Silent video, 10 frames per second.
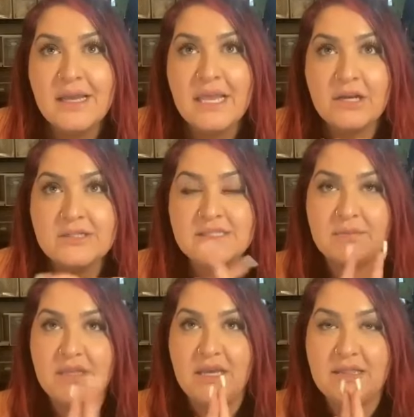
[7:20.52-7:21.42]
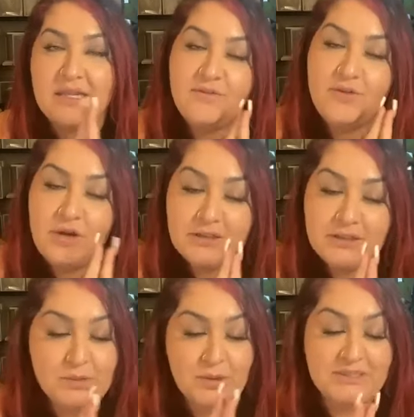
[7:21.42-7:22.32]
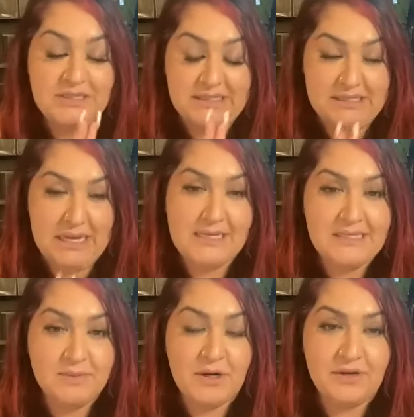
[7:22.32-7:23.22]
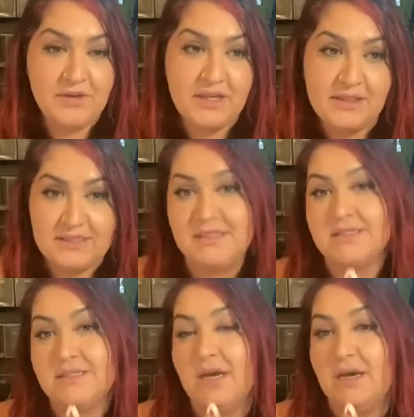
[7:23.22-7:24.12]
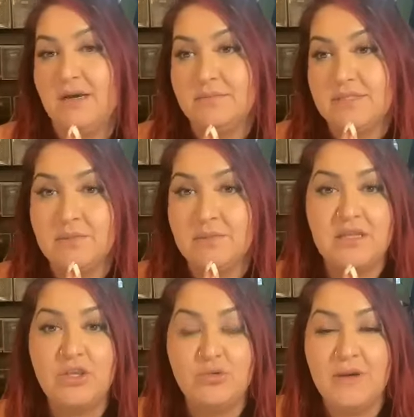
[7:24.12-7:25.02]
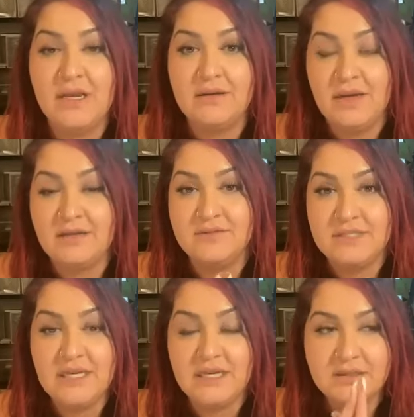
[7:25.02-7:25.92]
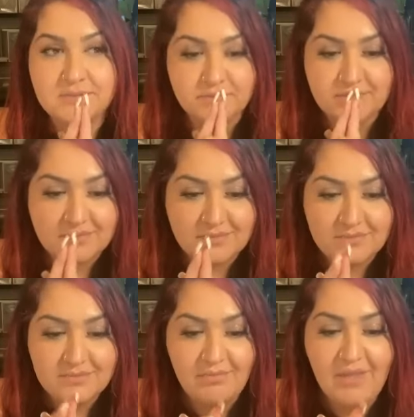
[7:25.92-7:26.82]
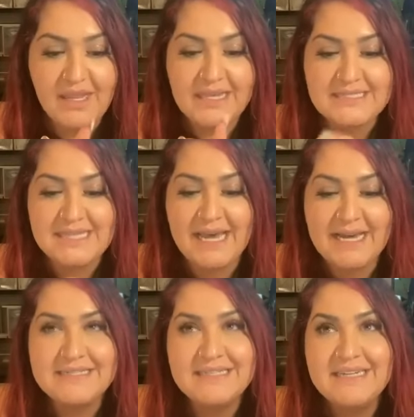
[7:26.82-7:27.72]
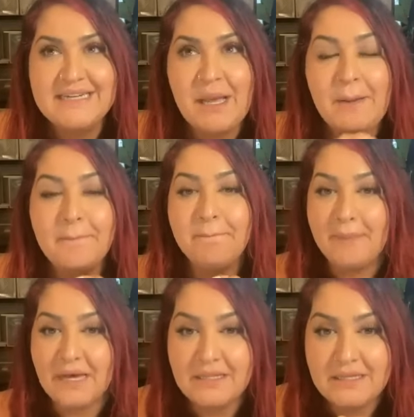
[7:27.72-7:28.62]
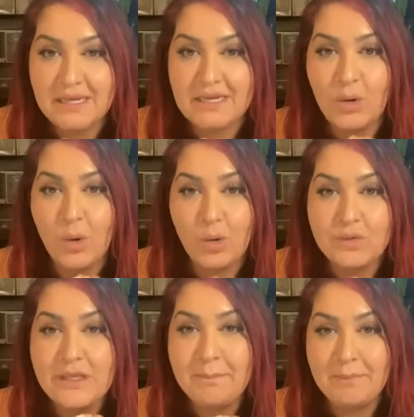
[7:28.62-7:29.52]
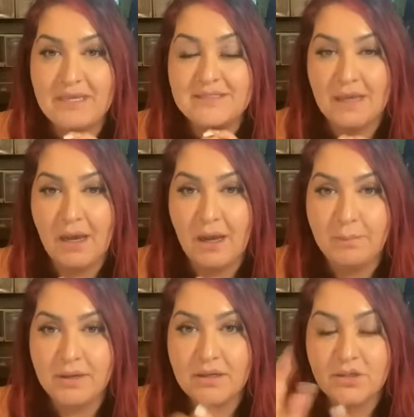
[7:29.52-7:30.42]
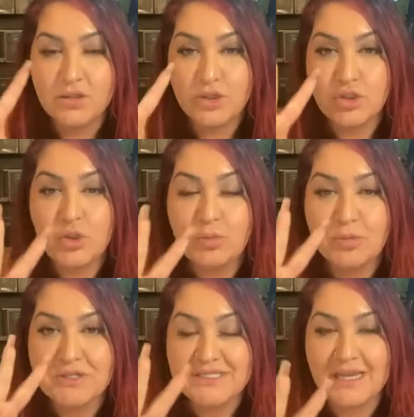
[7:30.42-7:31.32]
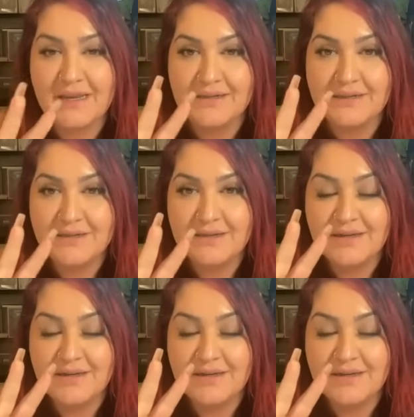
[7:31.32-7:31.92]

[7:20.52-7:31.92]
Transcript: Here's something that if you're not super into the sciencey part of it, this is something that you might kind of dig, is that melanin only makes up 2%